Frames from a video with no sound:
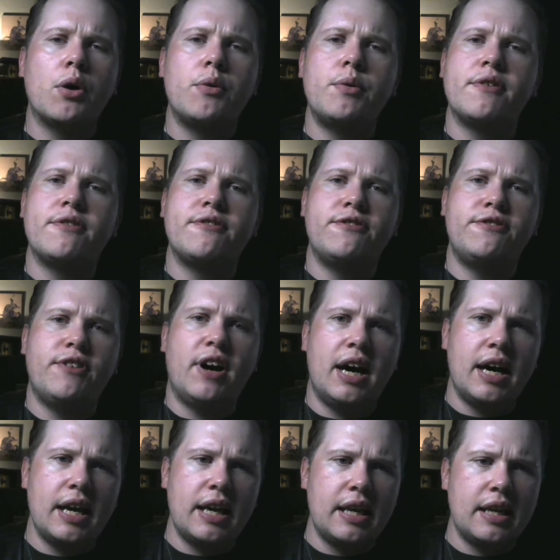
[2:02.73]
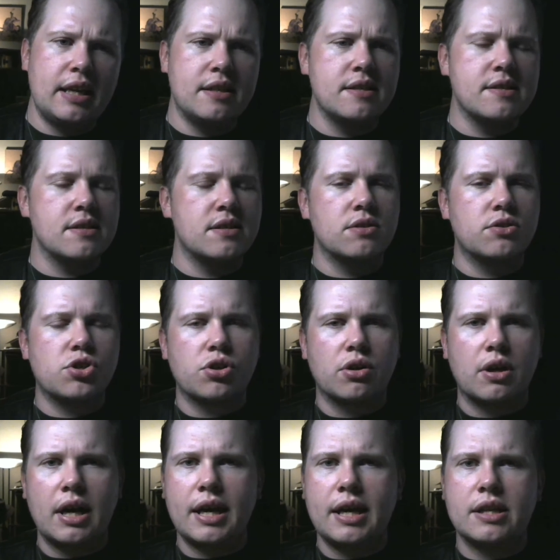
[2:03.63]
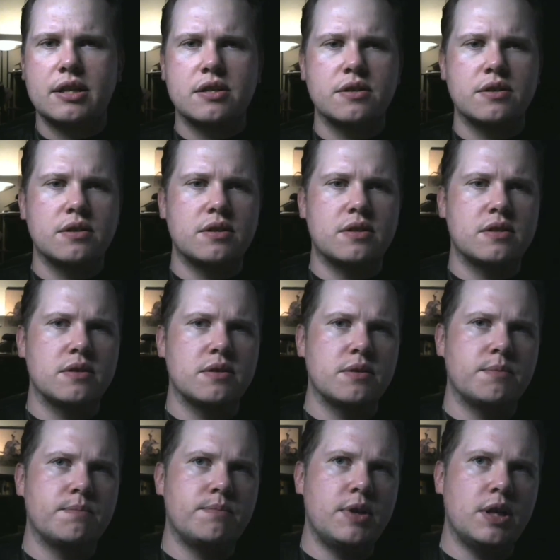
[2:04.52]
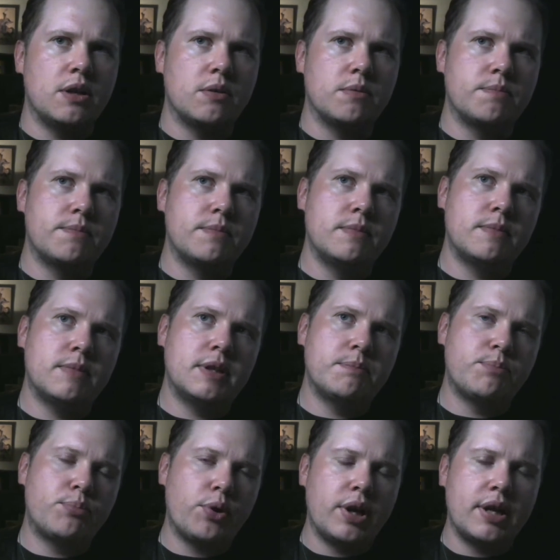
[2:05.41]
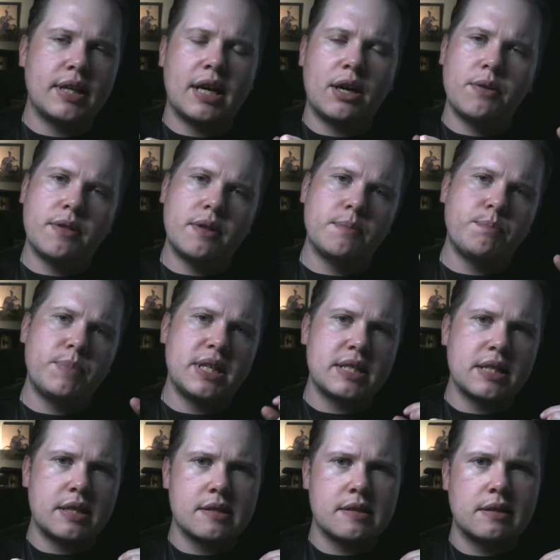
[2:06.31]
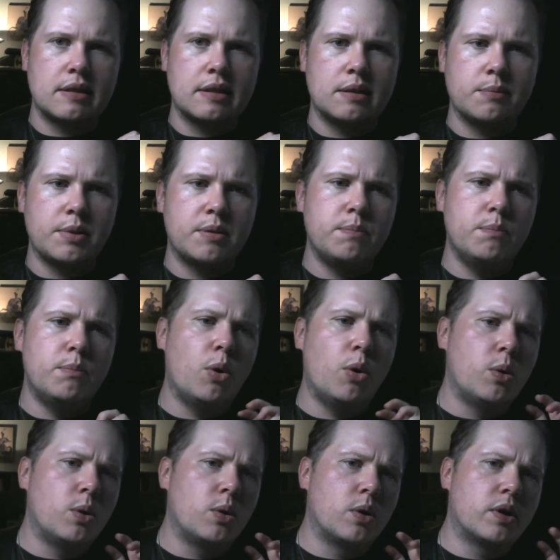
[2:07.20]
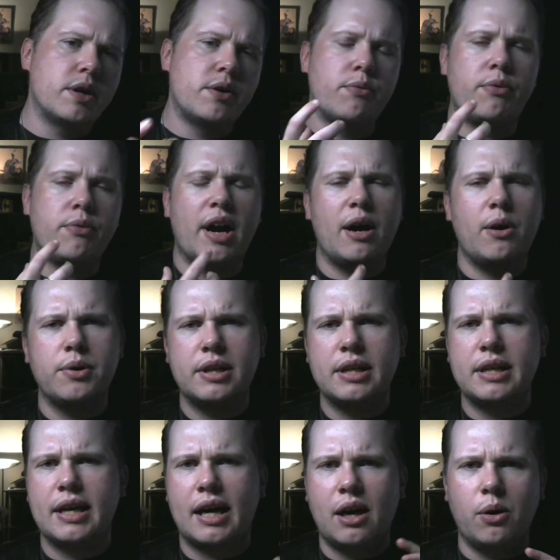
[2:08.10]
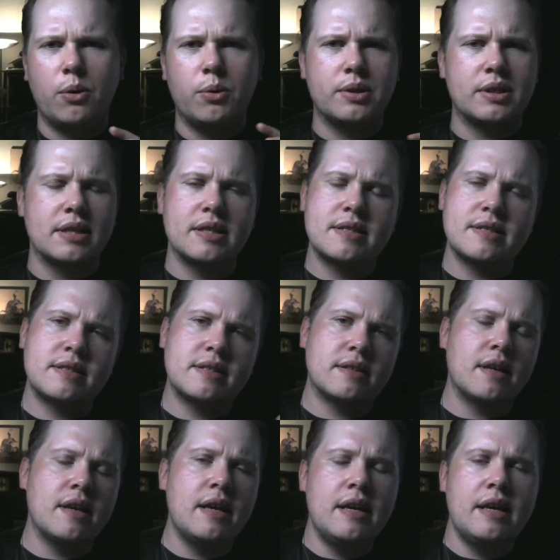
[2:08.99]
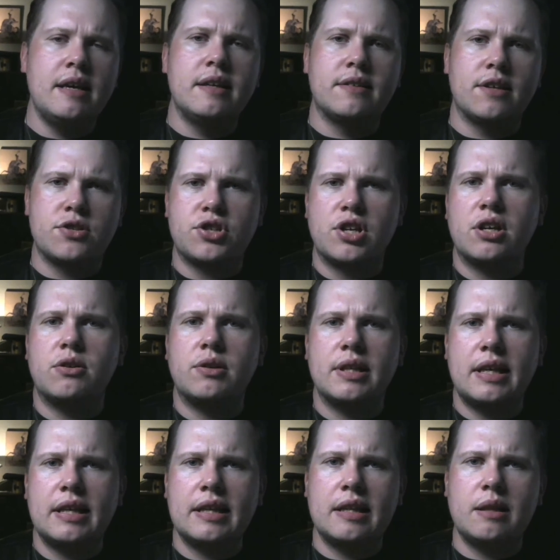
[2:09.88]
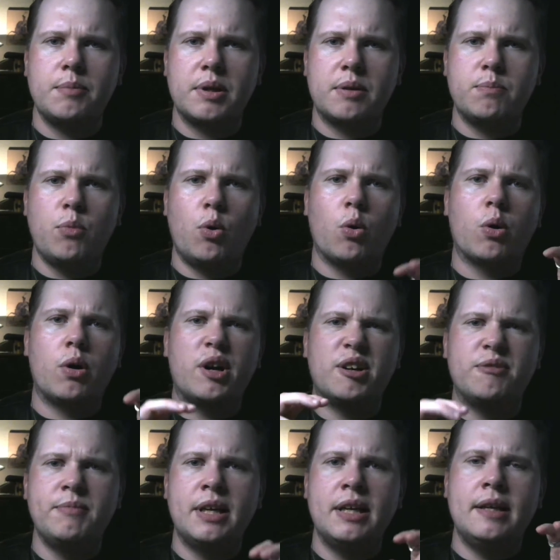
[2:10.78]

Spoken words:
refined and trying to bring down the bitterness a little bit more and round it out. And there's generally a little bit more,